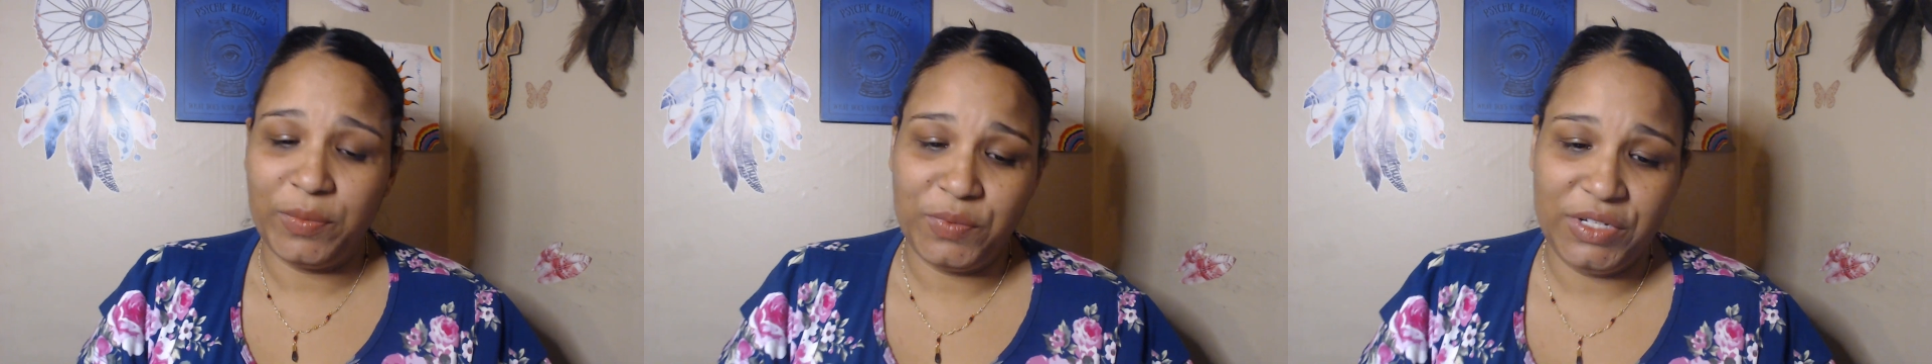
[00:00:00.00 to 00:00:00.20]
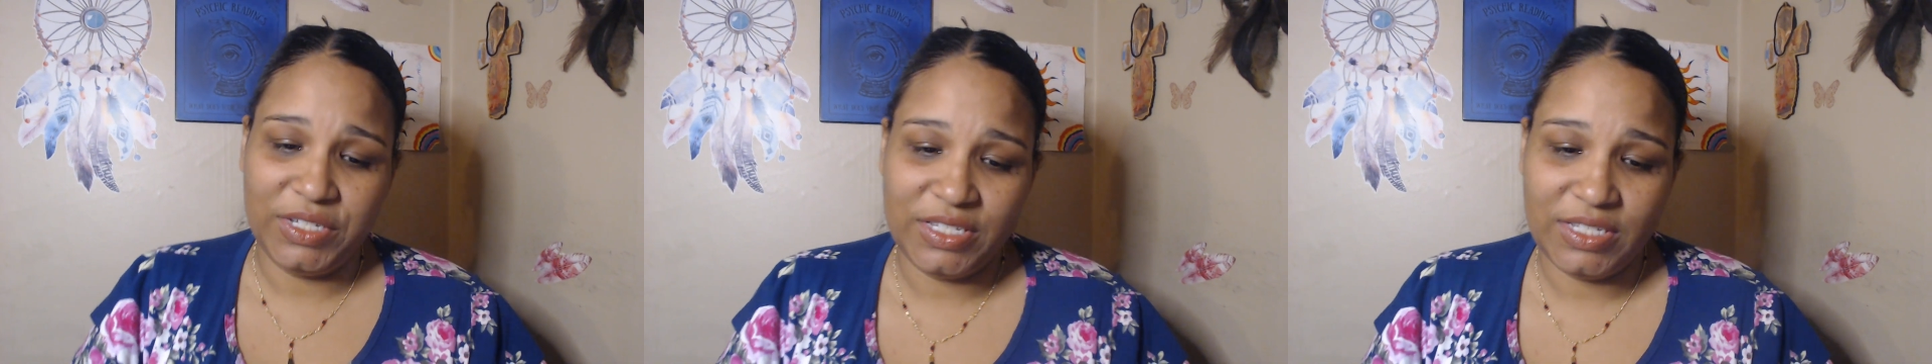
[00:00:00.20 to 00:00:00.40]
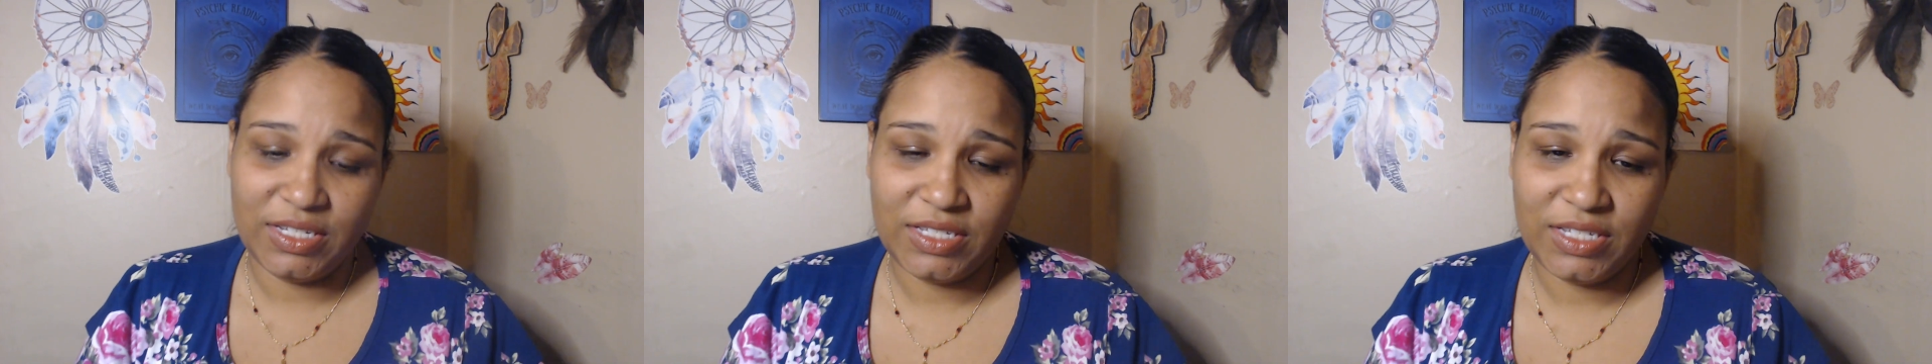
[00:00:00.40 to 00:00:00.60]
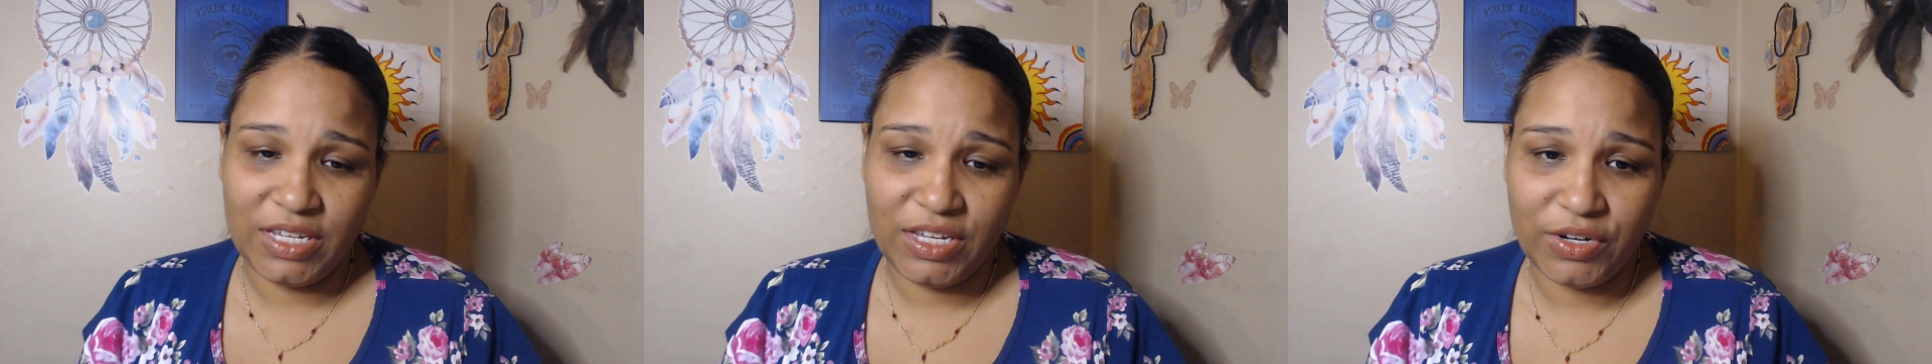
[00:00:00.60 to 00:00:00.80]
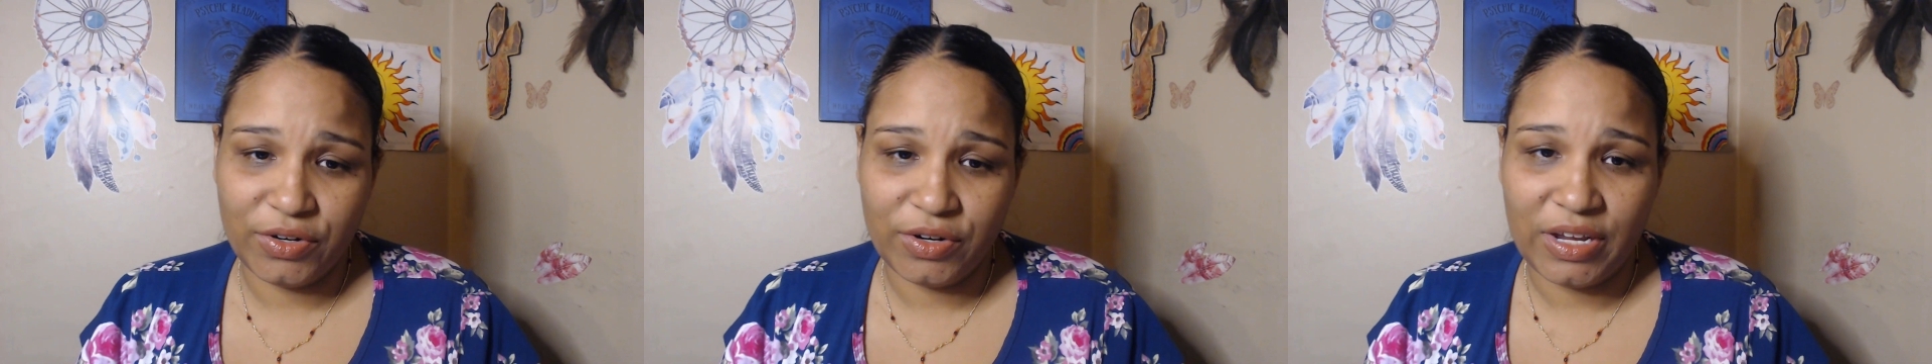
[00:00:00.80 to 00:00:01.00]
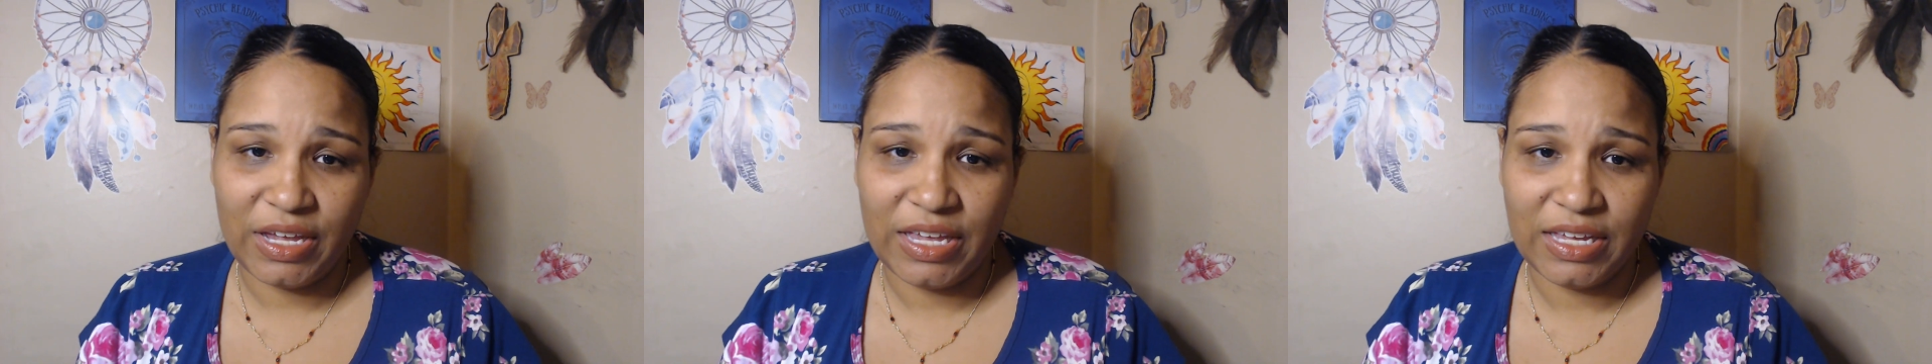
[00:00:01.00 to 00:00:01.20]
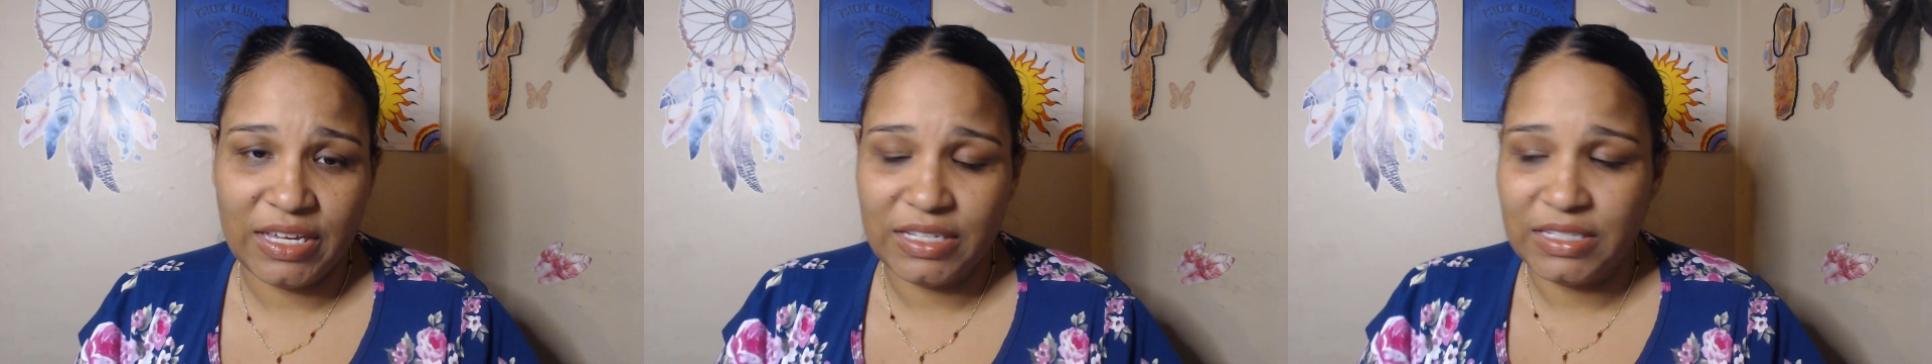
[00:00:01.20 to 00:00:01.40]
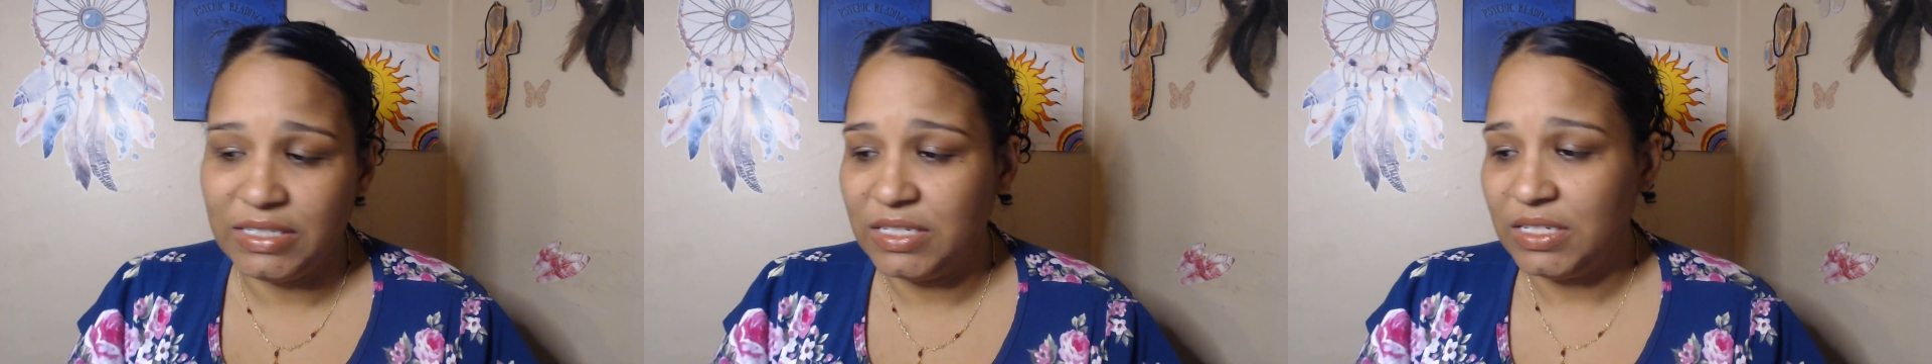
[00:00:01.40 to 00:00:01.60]
Priestess here,
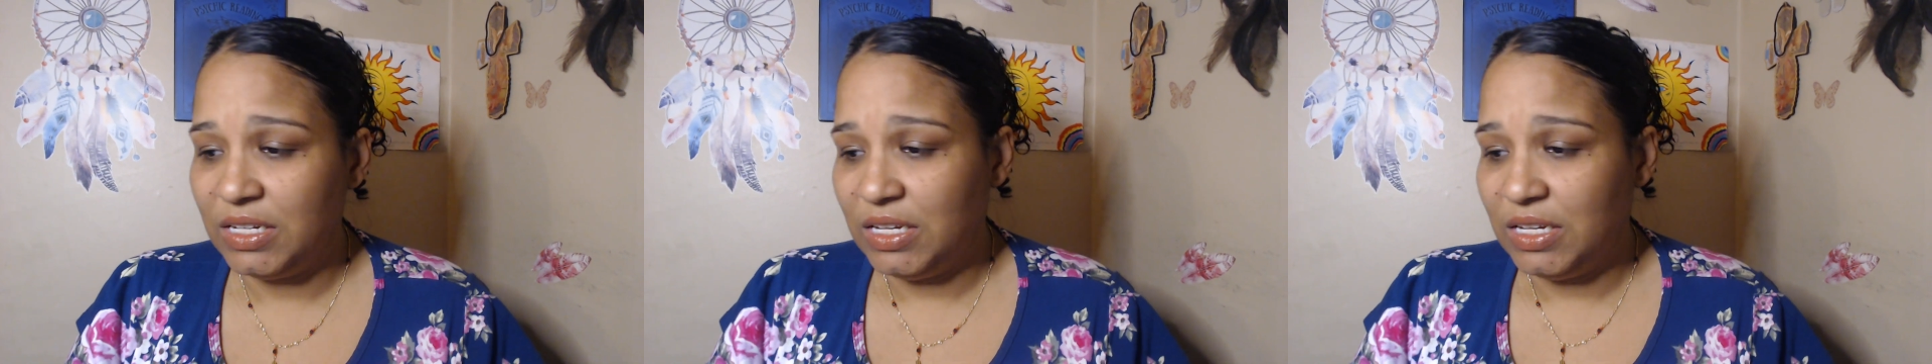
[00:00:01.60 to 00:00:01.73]
and